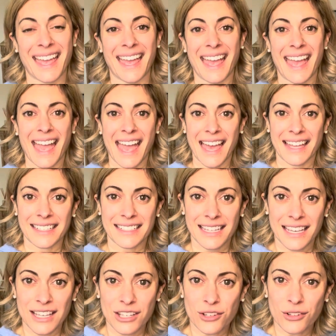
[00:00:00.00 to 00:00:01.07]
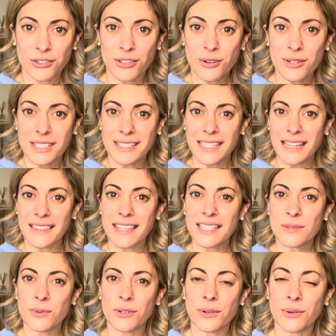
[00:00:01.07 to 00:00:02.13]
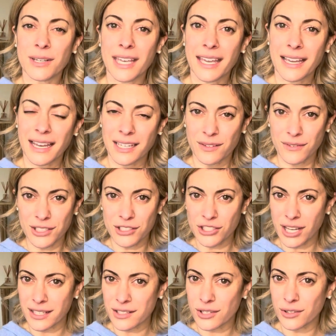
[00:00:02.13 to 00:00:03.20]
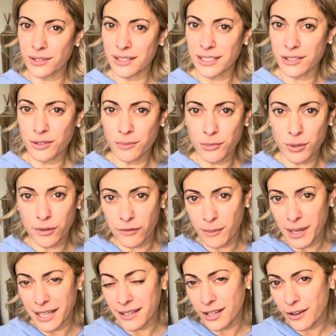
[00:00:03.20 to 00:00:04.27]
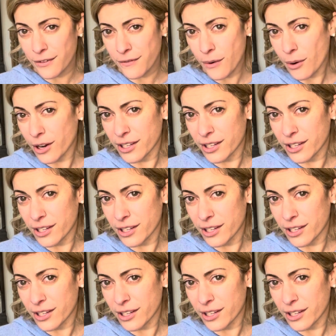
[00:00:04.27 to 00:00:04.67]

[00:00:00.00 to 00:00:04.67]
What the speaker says: And you'll notice that this will create kind of a gentle little movement for you,